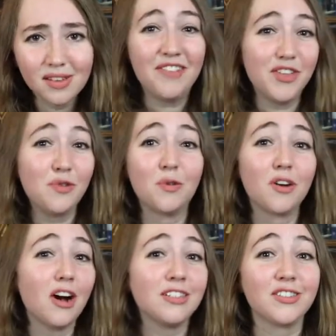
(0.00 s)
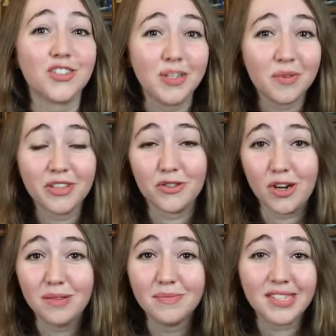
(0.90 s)
If you were auditioning with the
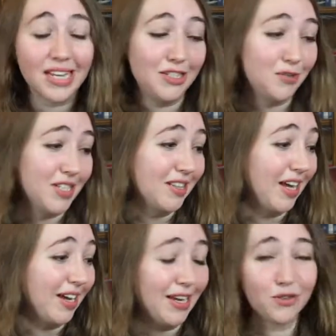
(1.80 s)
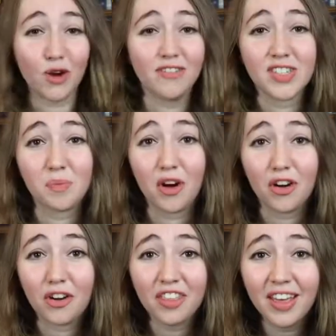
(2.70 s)
drums and you did like a Travis
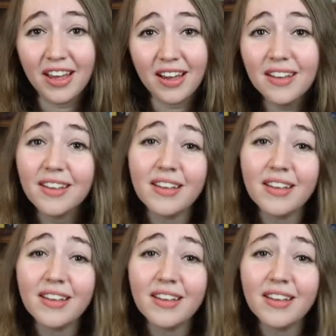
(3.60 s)
Barker thing,